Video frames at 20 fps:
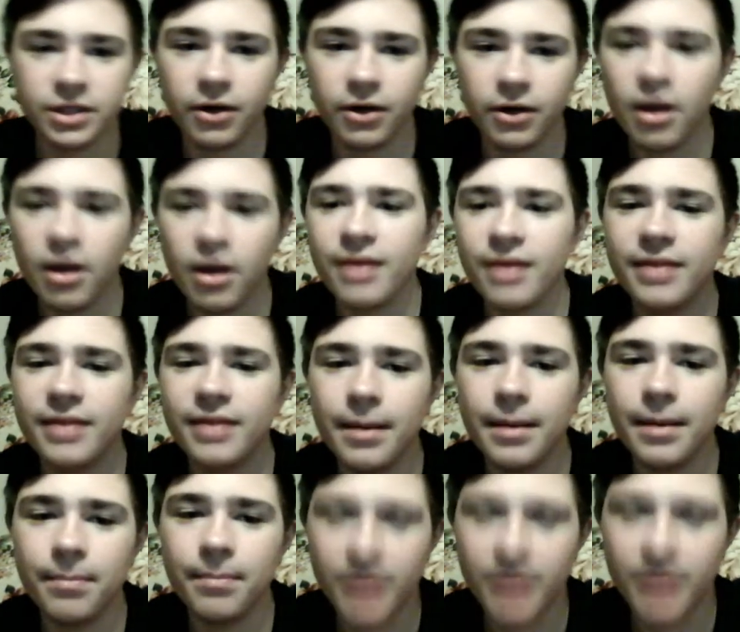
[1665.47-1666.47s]
here,
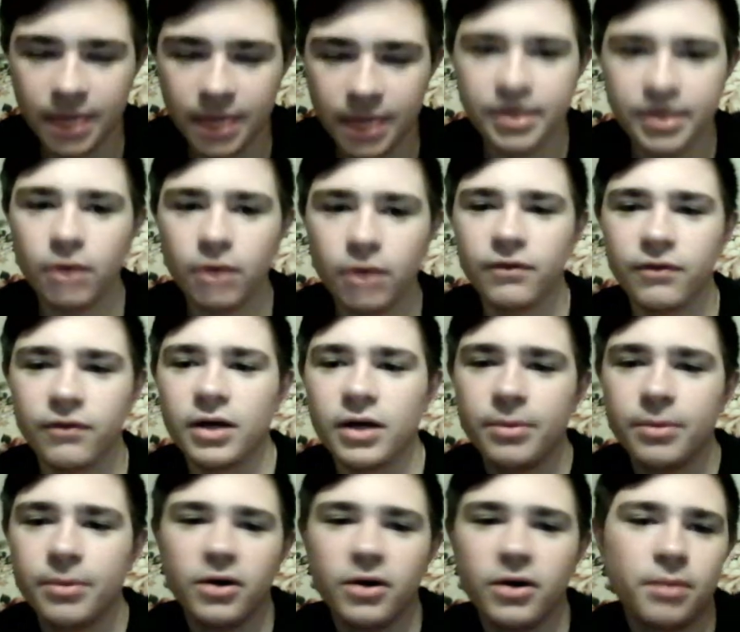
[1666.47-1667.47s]
then maybe go for the
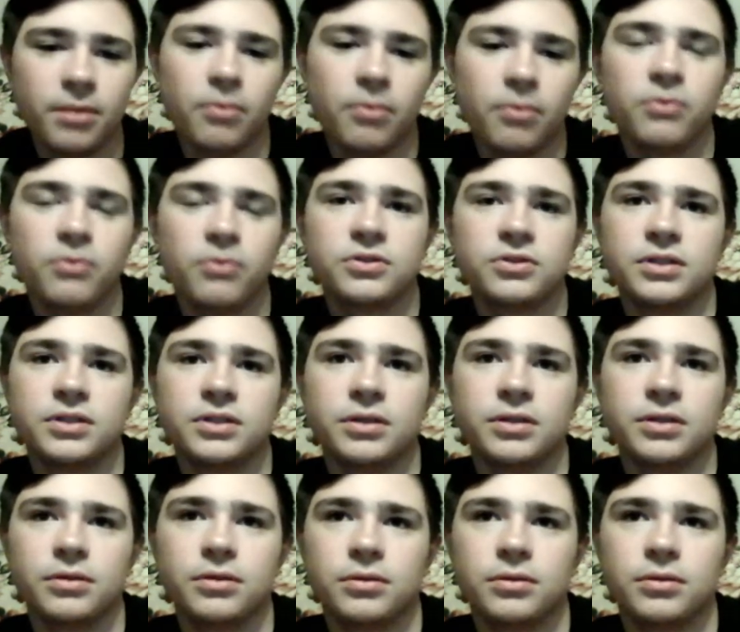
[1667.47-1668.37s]
Hail Mary, but we'll see.